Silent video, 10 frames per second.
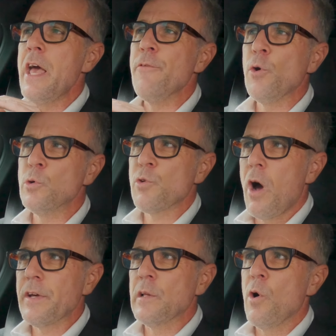if you're
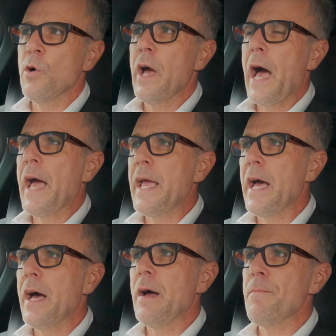driving along
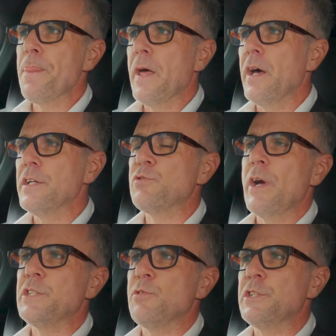a
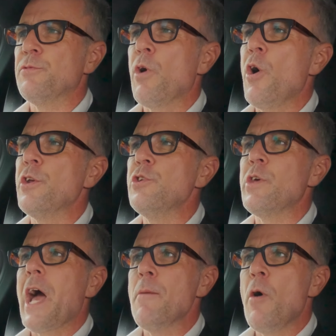straight stretch of road and you
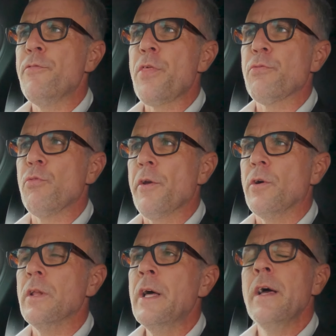come off the
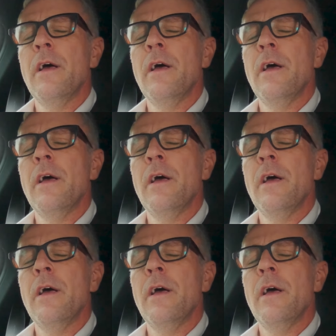throttle,